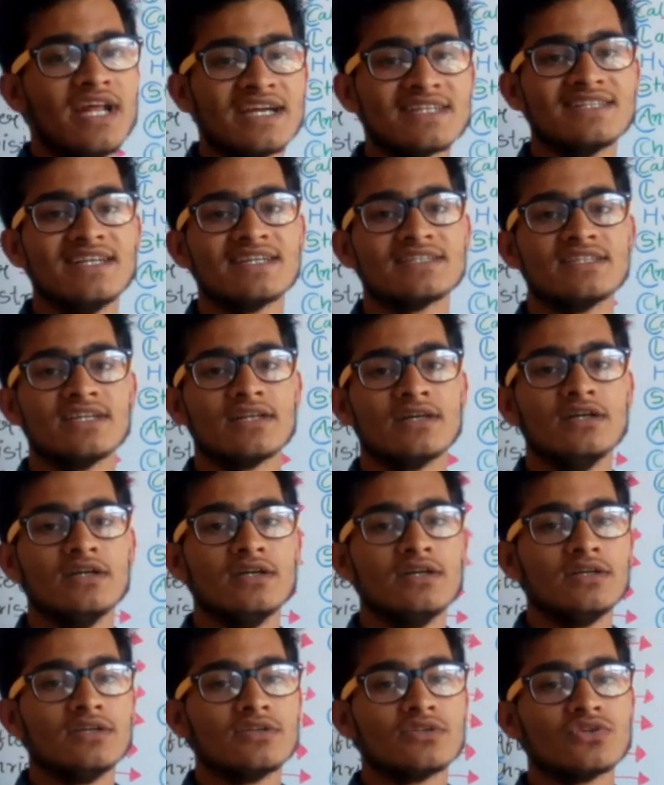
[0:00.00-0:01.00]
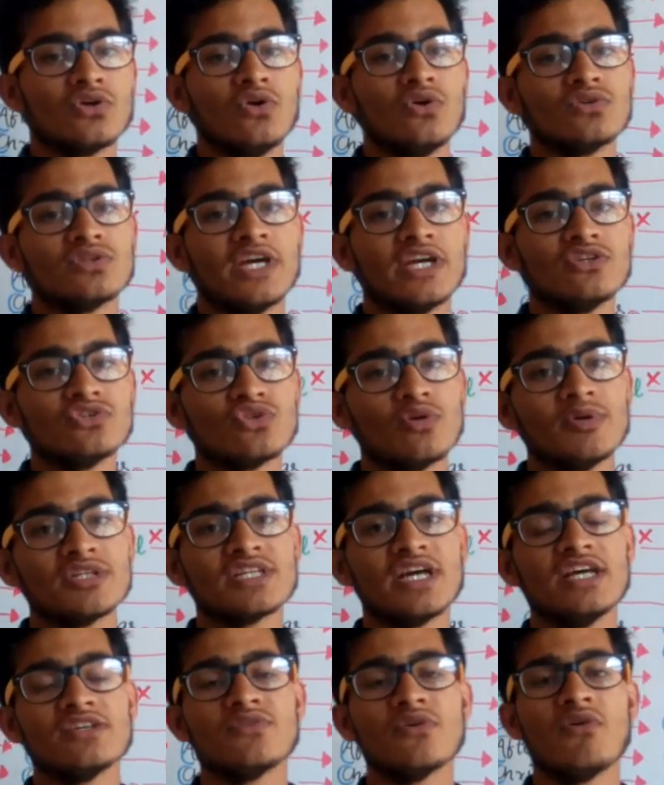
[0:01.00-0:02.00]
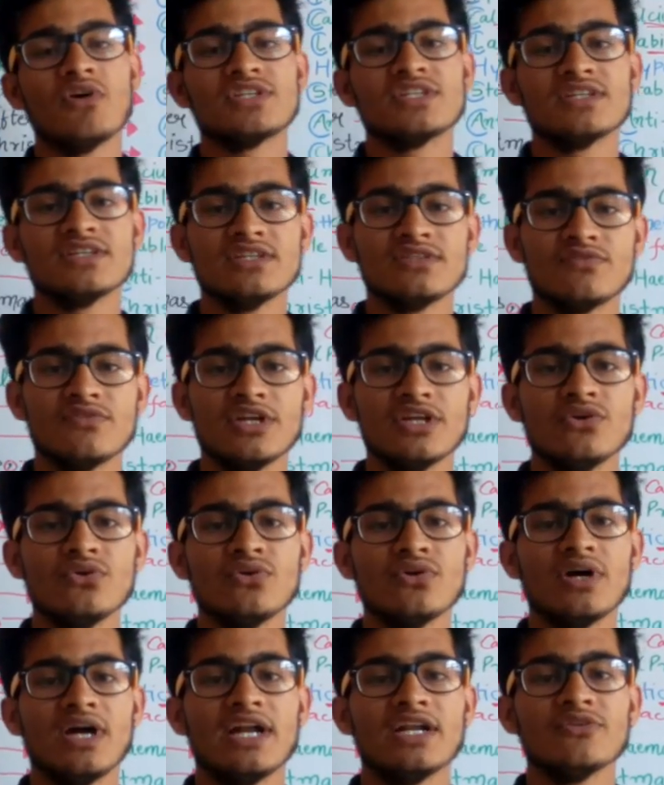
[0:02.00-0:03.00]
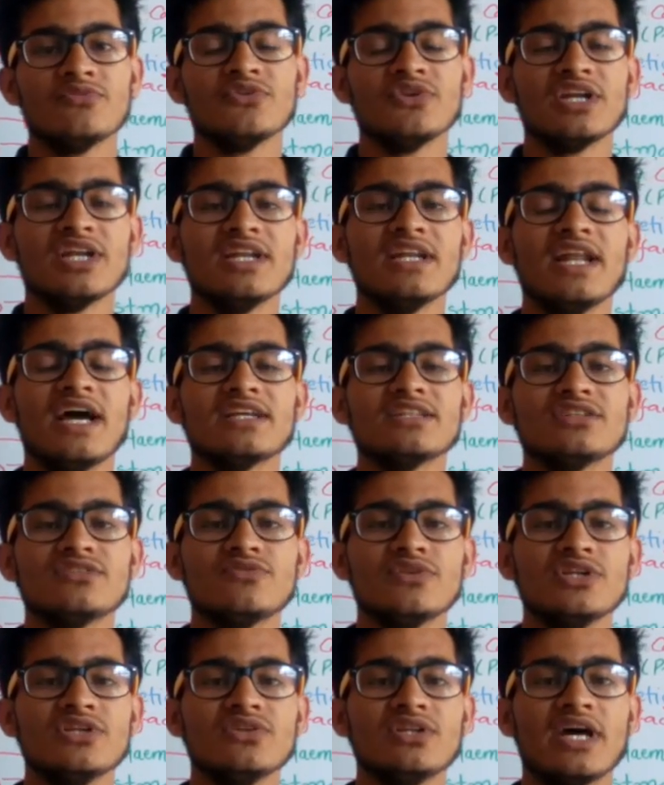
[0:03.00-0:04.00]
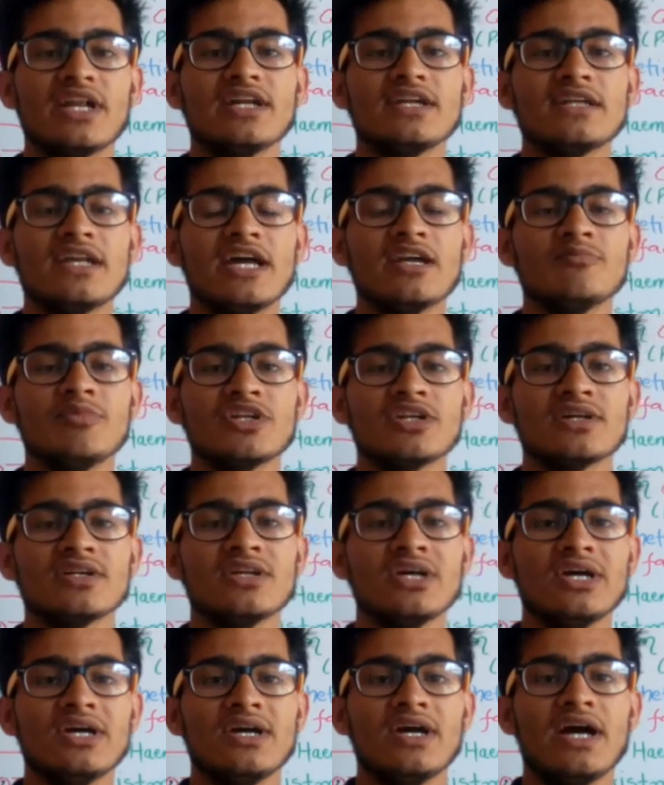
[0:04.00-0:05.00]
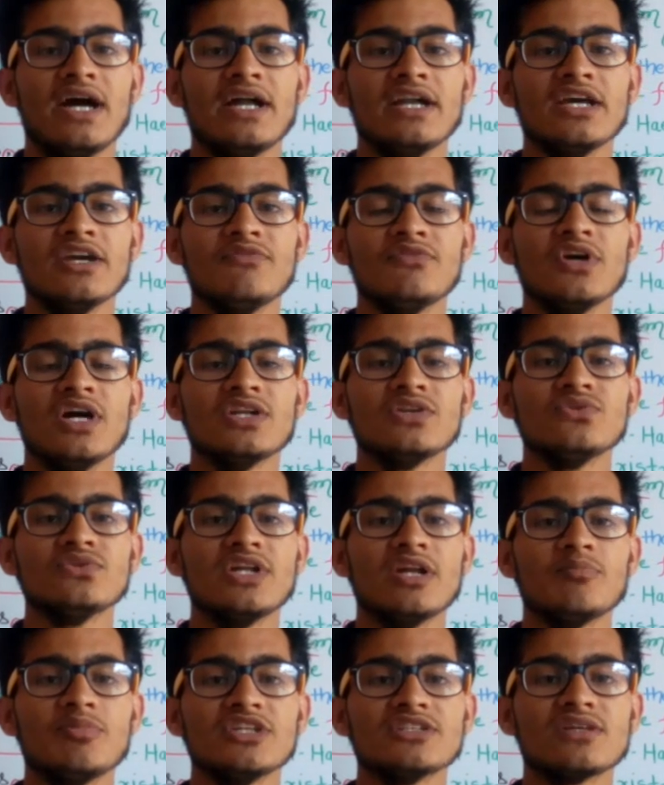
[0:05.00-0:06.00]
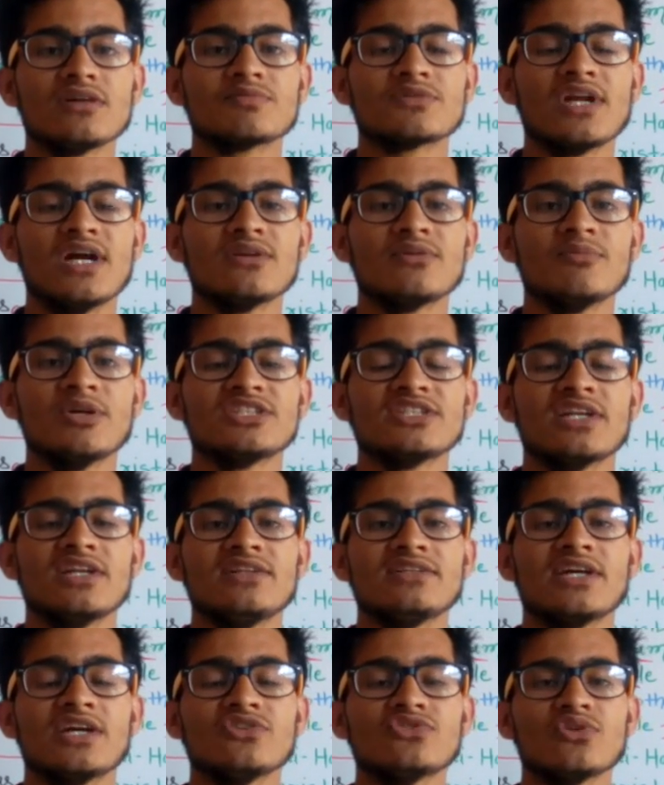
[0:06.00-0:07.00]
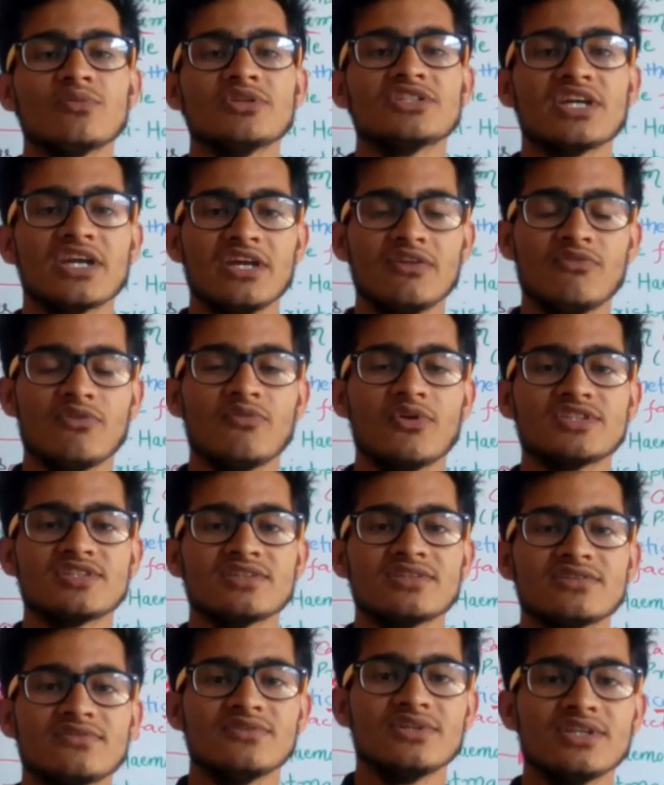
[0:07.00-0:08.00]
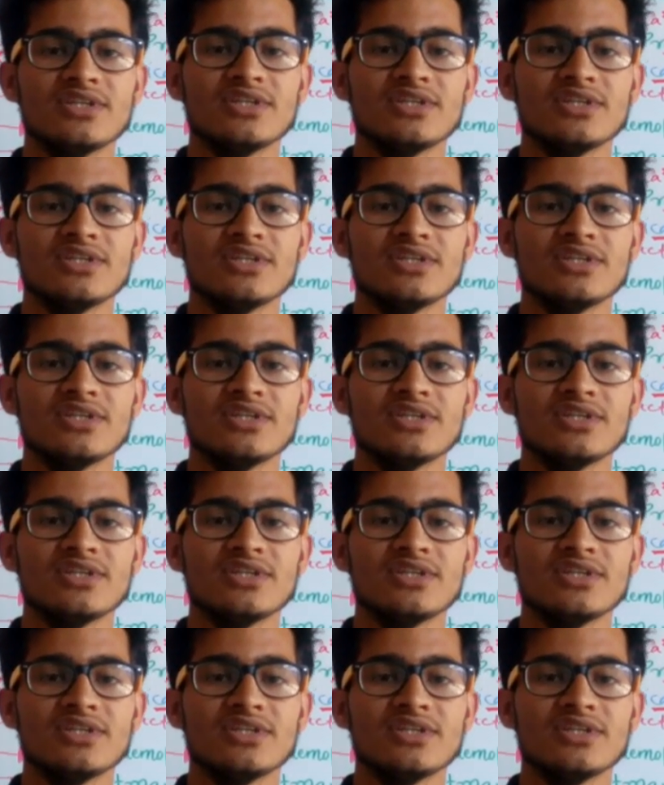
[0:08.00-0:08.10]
in next lecture. So thank you so much guys for watching this video, and if you really like this video then hit like button, and if you are new then please subscribe to my channel. Thank you so much again for watching this